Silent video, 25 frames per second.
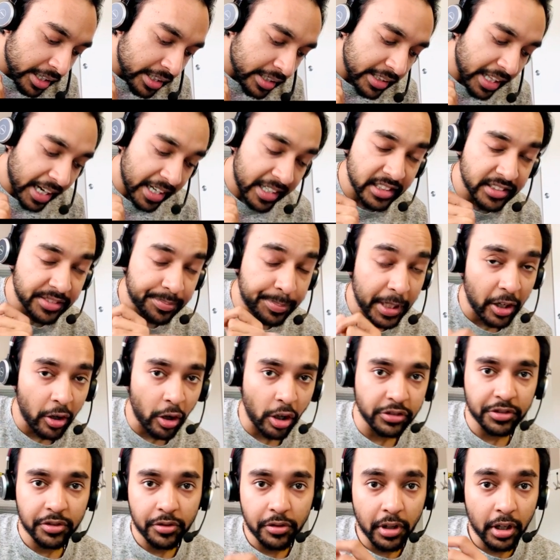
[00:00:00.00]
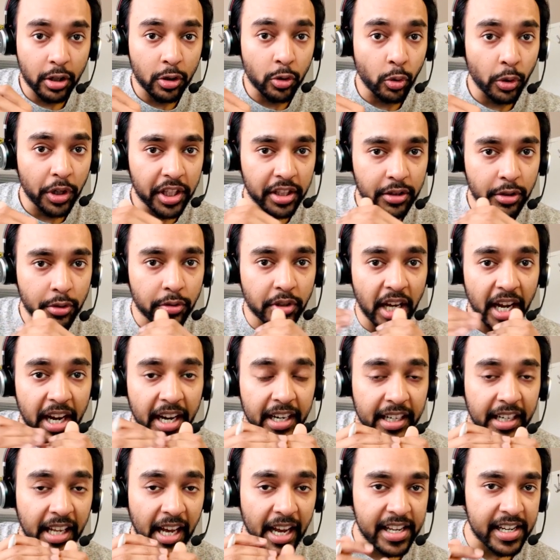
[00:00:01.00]
That is because you're going through the
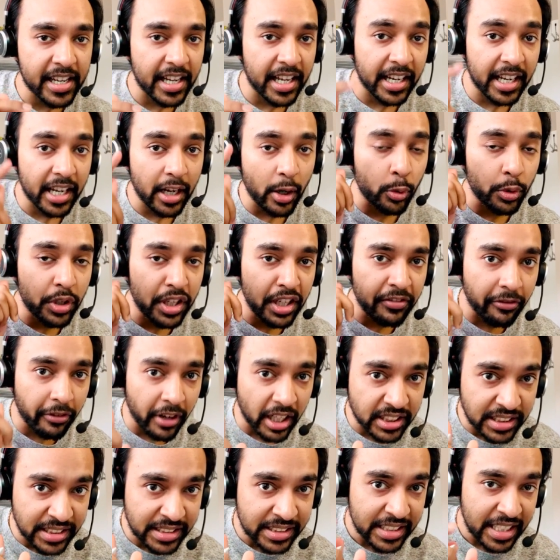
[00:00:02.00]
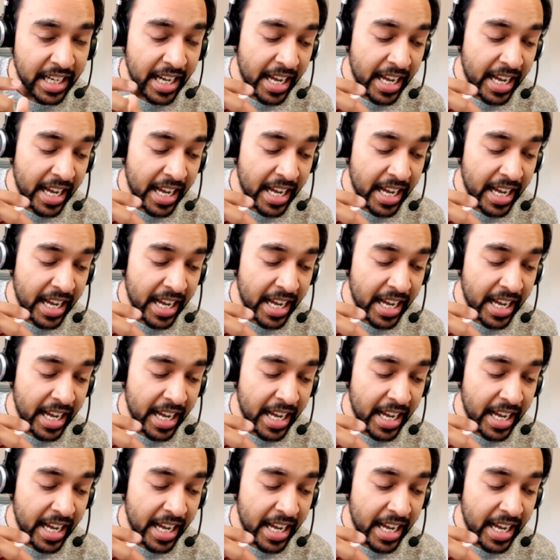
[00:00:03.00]
entire array only once.